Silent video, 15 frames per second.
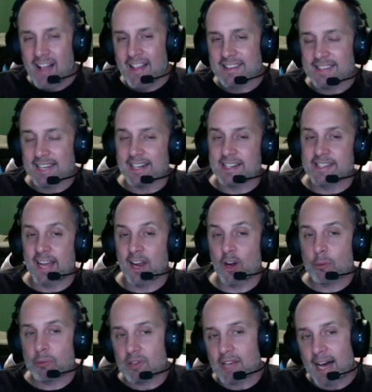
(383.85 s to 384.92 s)
not a
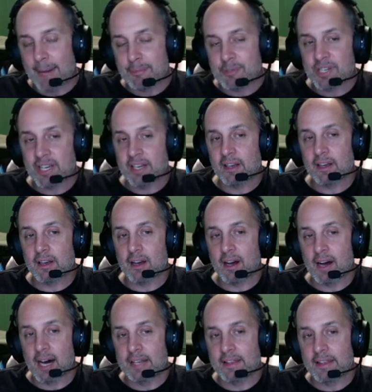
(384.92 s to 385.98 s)
terrible option
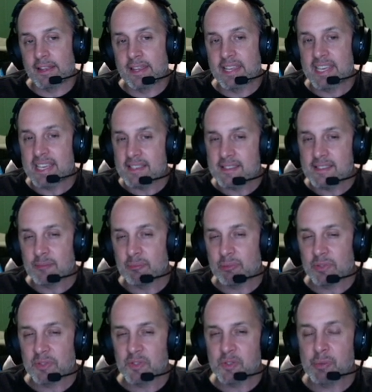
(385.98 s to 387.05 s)
on these
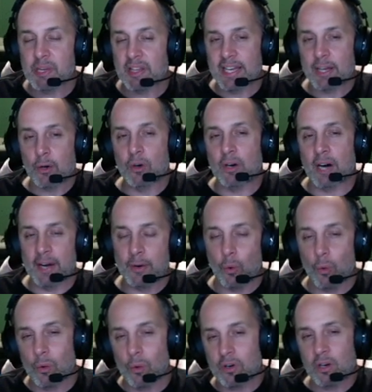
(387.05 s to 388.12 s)
symbols, but like on
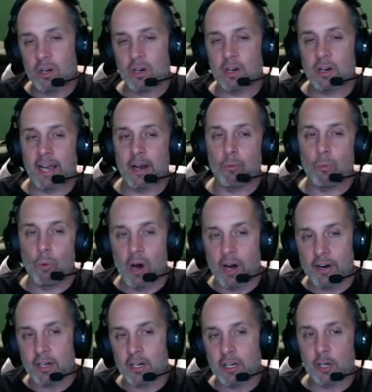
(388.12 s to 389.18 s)
Order and
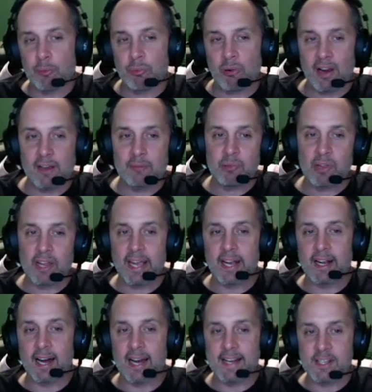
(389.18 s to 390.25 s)
Water, you're probably playing
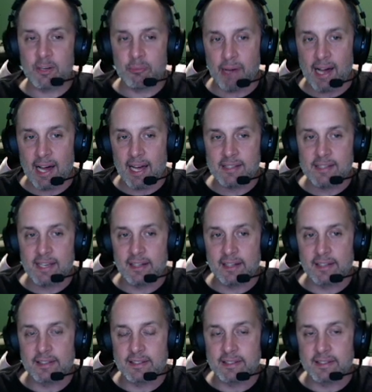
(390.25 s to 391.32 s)
Idunbox and
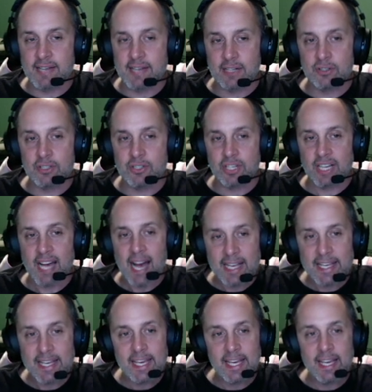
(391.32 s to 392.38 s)
Dr.
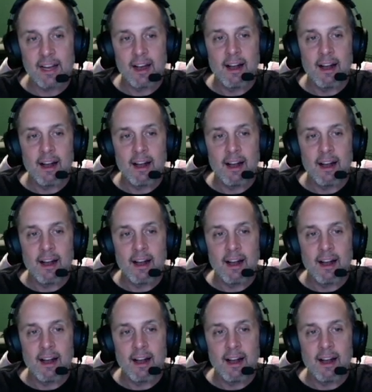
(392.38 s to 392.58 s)
Chigaki.